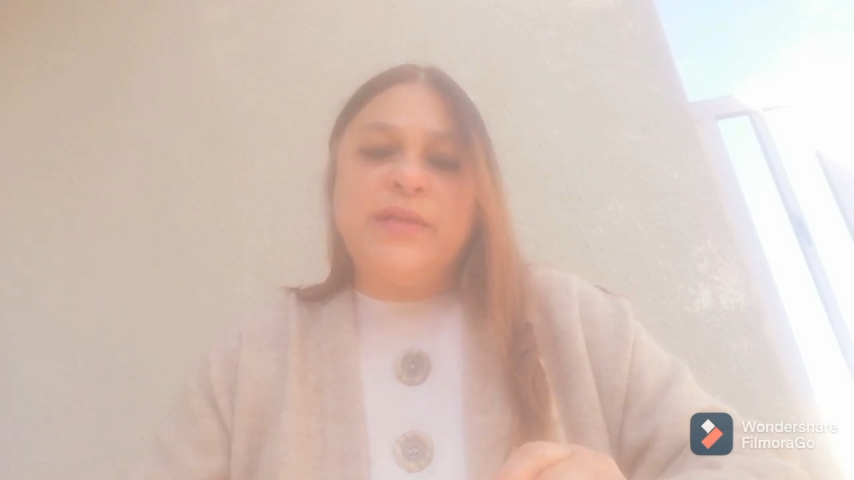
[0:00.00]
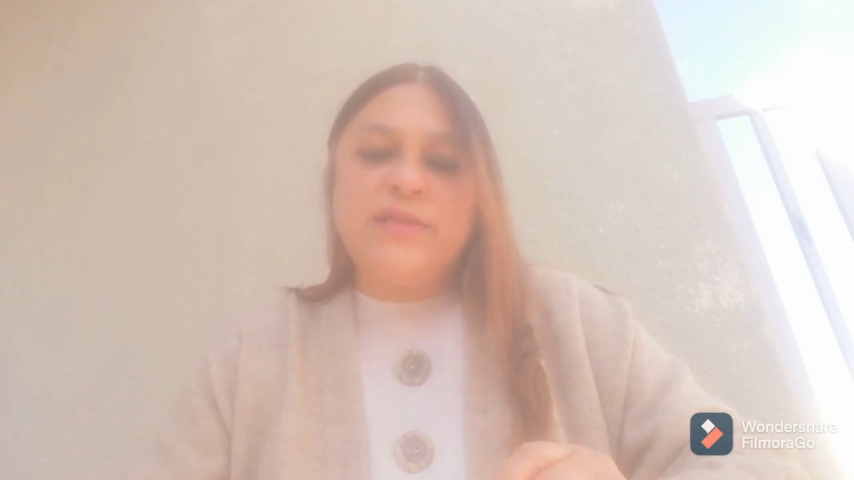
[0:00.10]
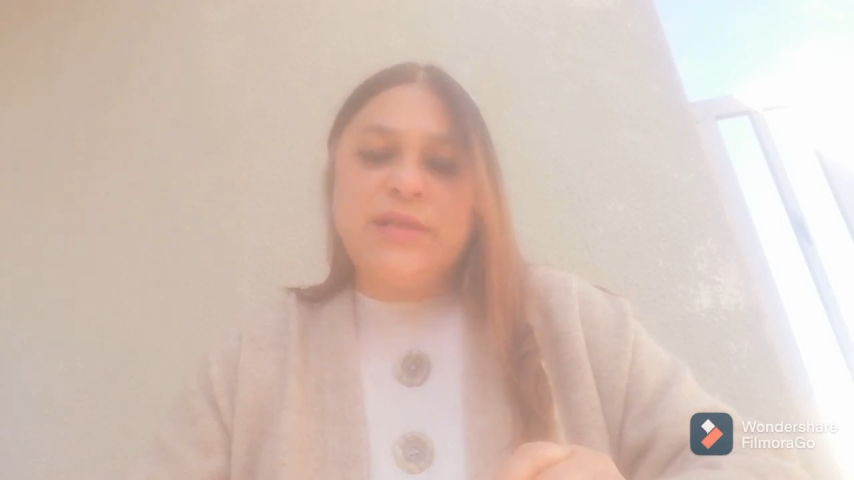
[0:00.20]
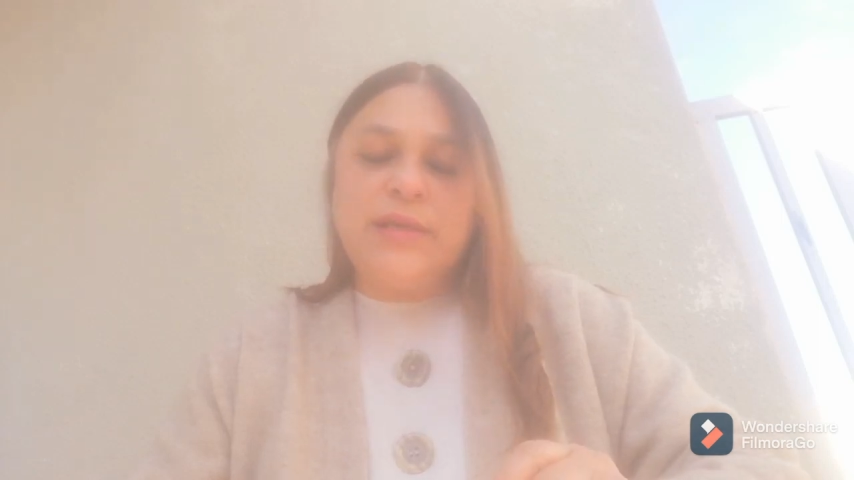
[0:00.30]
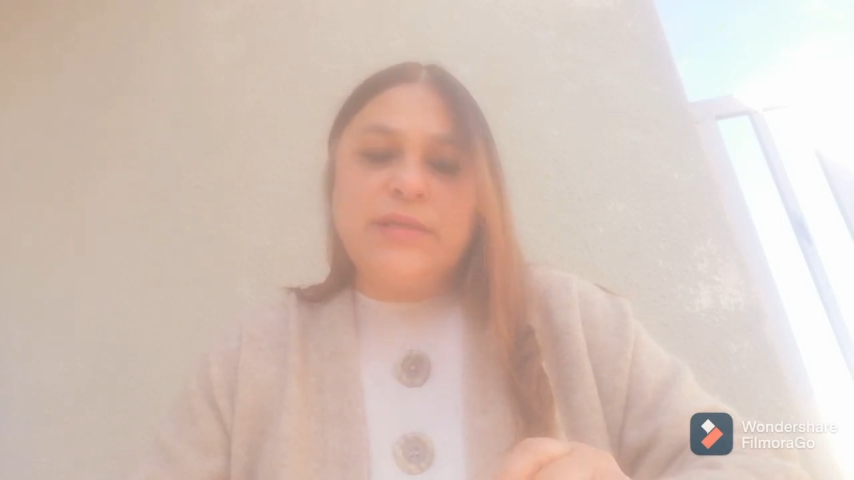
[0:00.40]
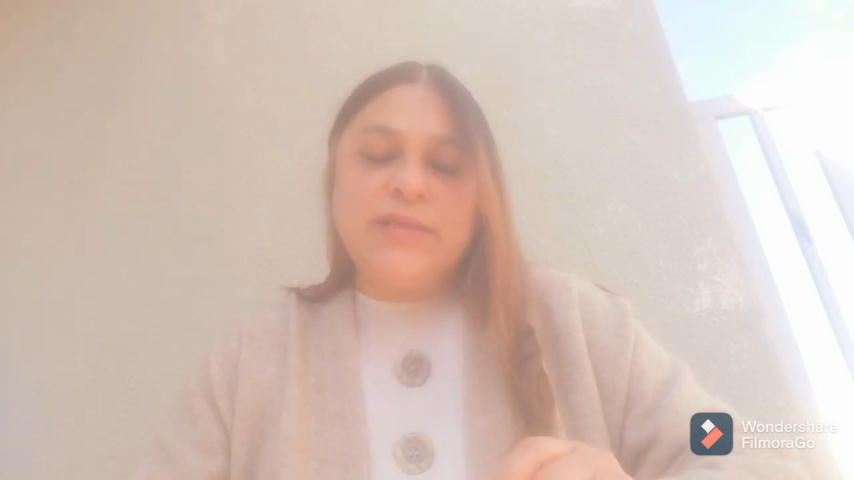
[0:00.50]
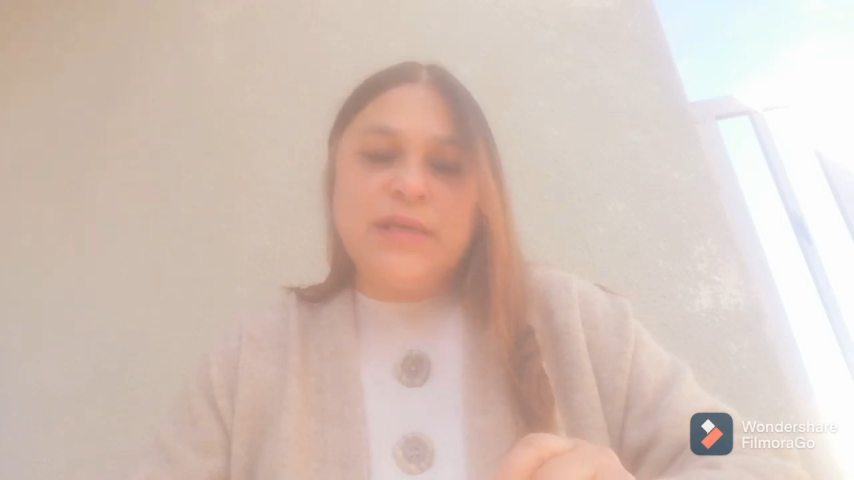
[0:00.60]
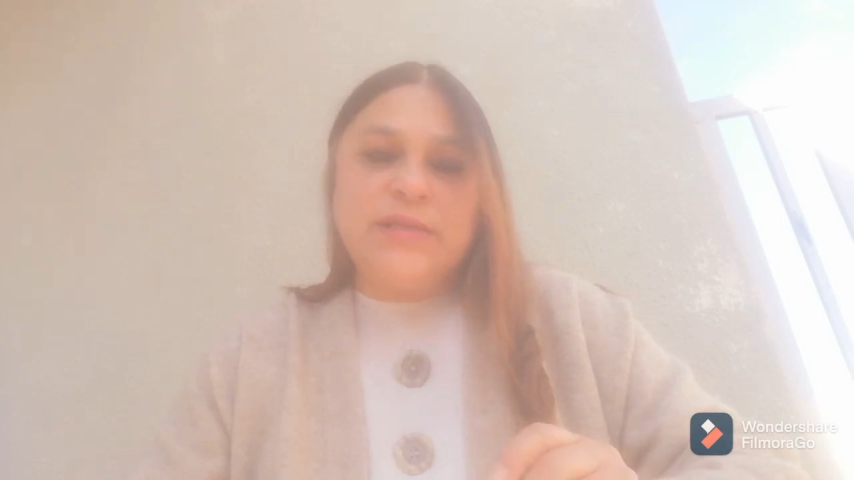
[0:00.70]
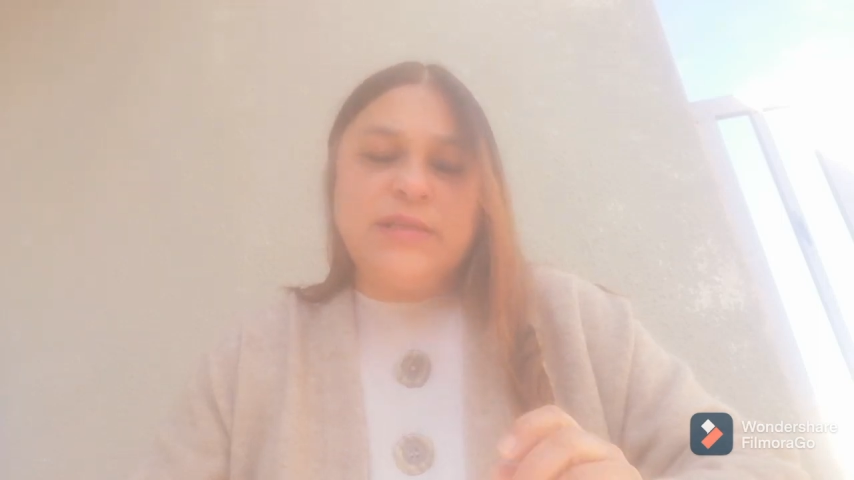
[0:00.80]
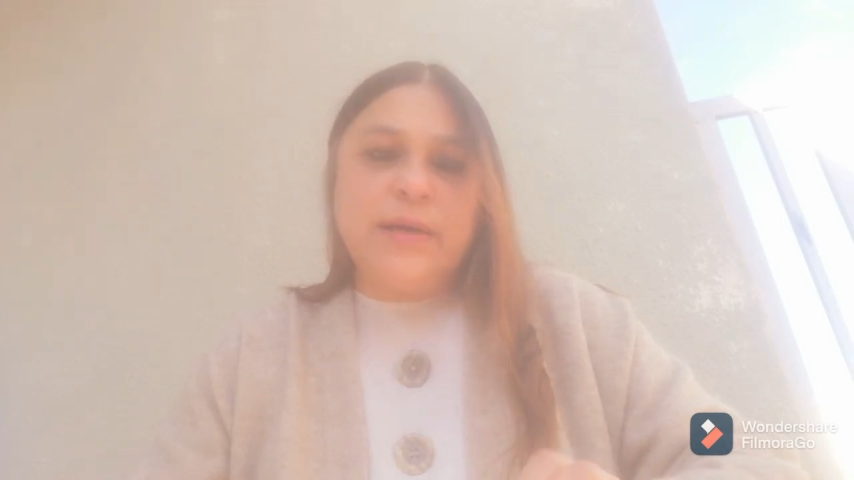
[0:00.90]
it says
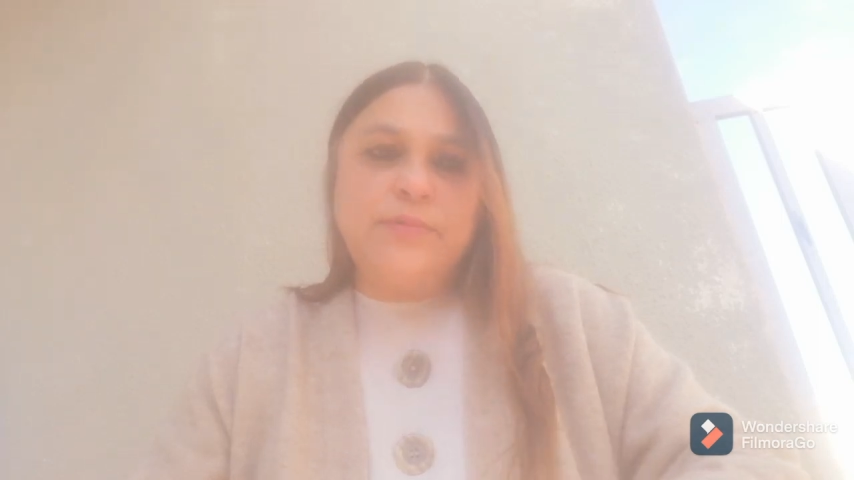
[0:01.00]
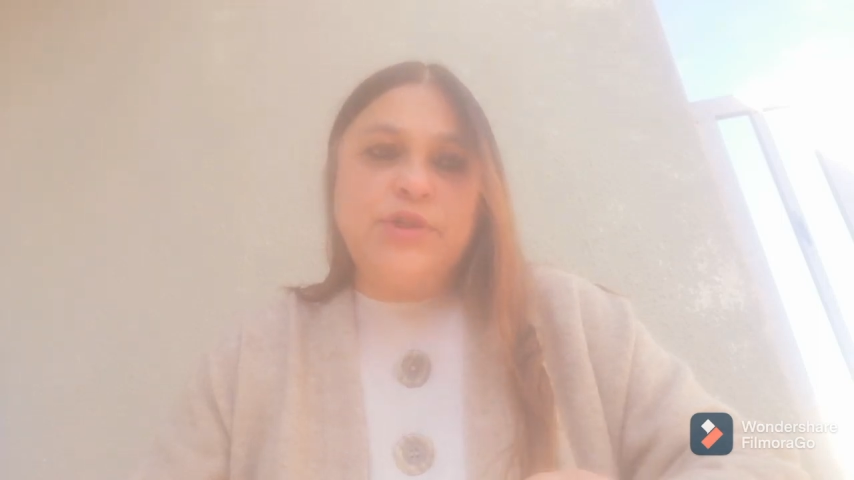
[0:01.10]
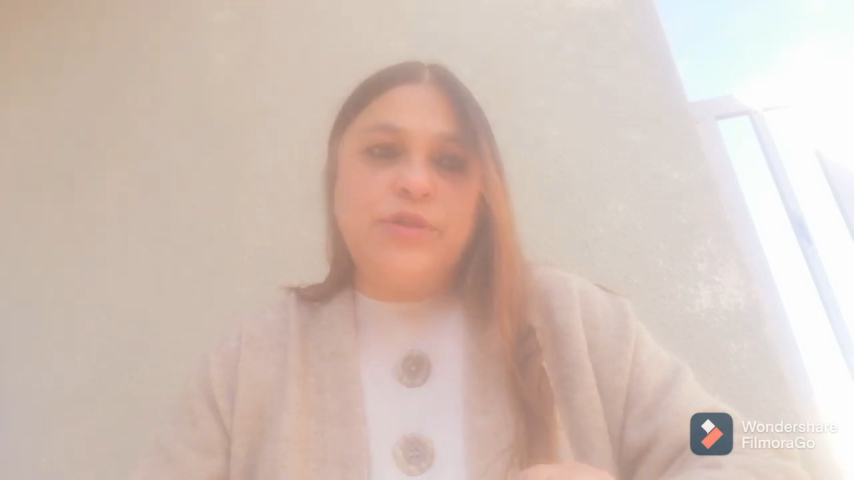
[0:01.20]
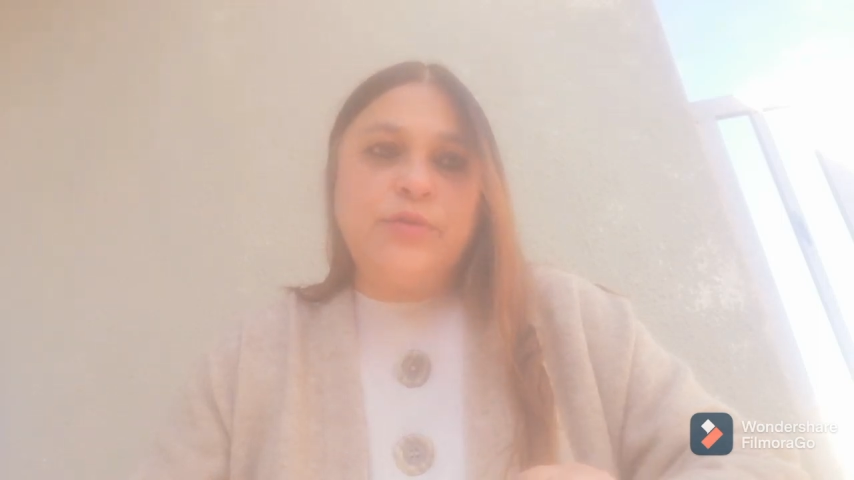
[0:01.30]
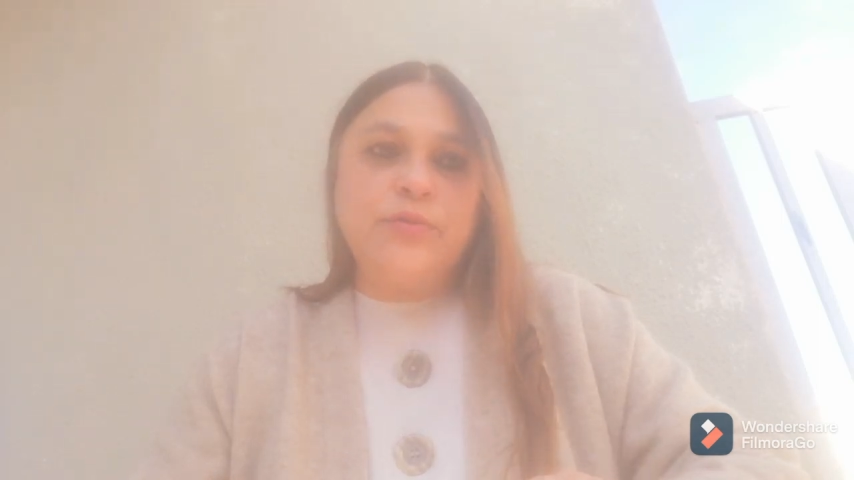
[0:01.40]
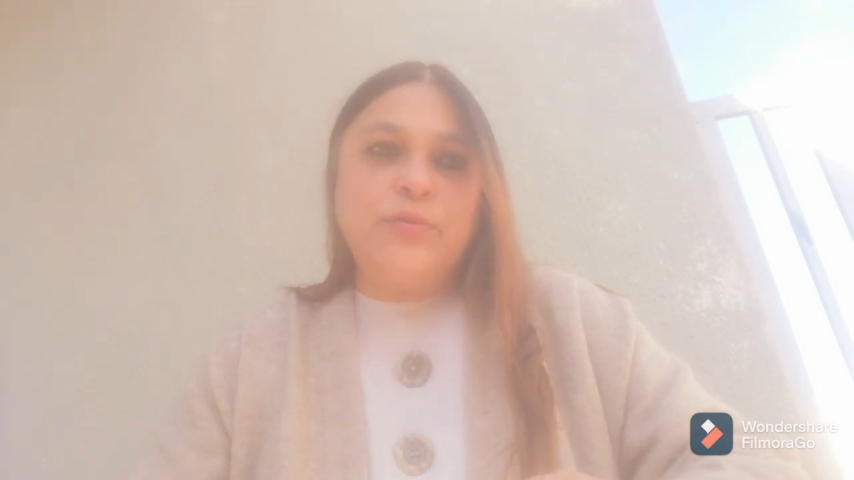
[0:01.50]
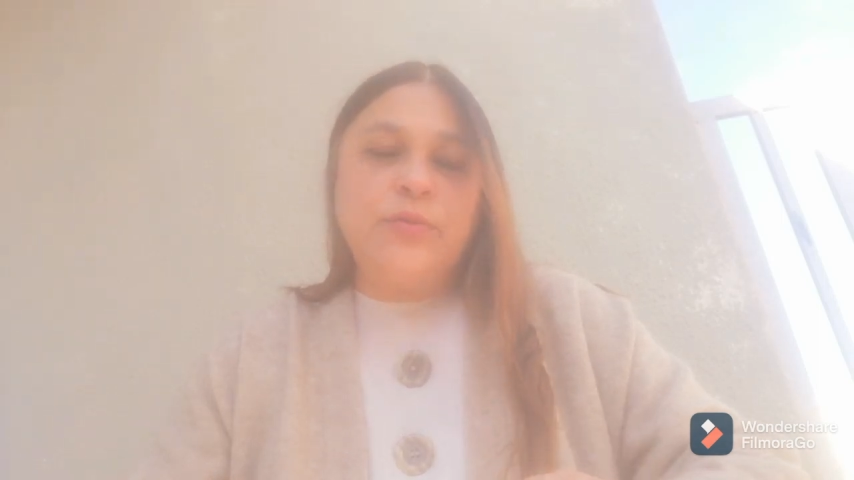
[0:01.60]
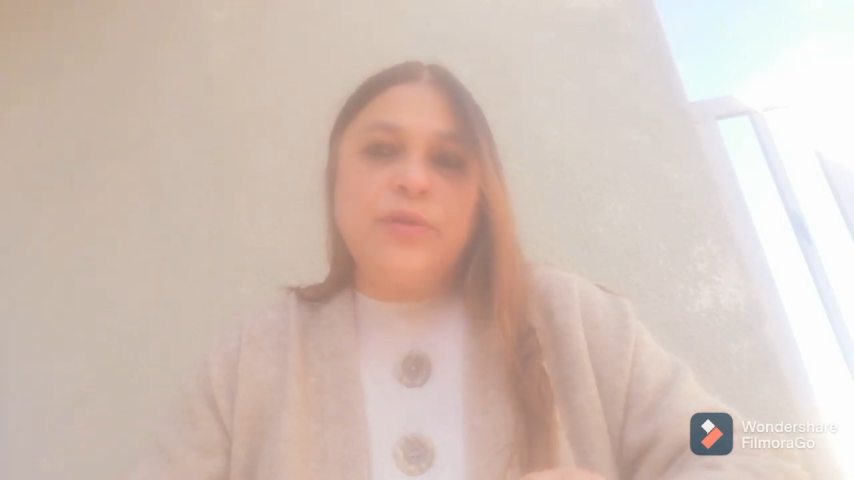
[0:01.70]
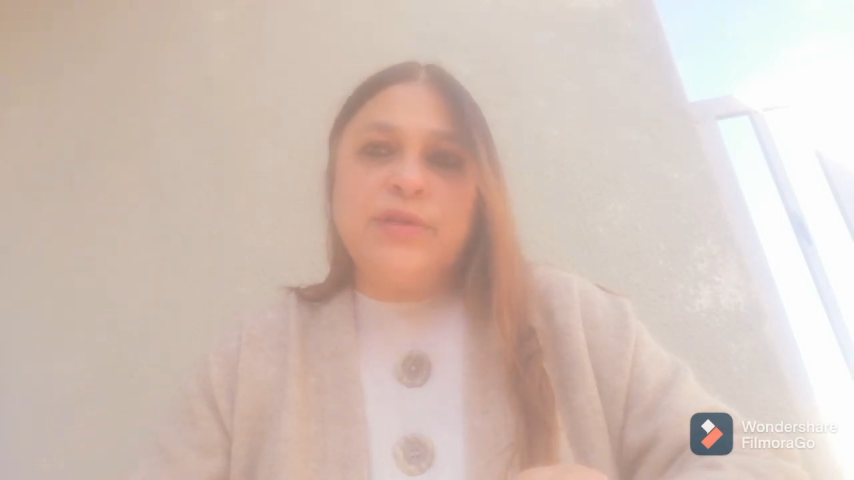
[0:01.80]
subject to